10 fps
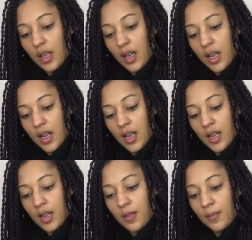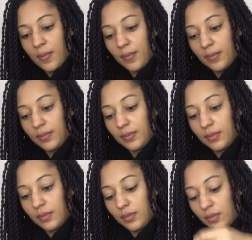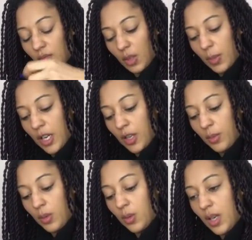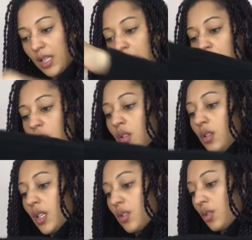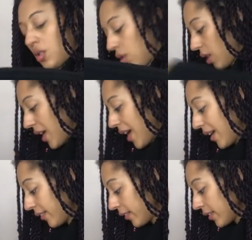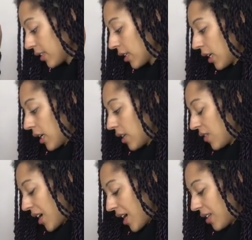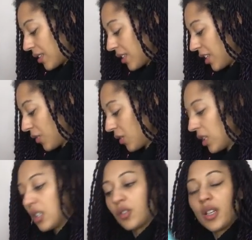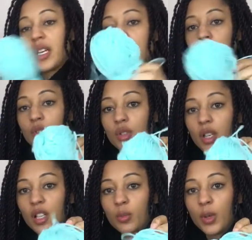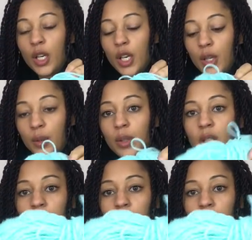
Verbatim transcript: um, the purple I didn't use that's just another end there's Tiffany Green, Duck Egg Blue,